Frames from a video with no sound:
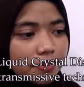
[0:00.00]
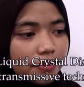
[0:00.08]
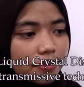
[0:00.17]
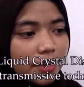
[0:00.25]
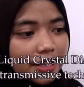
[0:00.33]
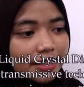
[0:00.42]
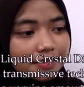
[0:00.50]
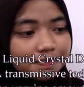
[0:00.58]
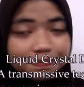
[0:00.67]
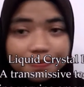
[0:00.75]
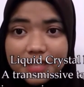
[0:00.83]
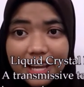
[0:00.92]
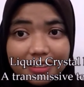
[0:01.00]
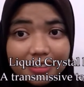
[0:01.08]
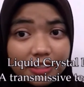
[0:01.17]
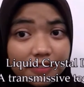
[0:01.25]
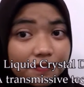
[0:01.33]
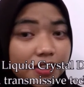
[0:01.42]
through an
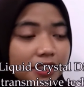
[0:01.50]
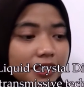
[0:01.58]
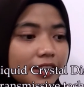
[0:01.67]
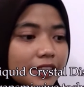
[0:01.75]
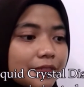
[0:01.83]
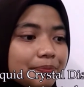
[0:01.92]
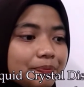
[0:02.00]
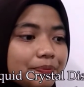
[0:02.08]
active filter.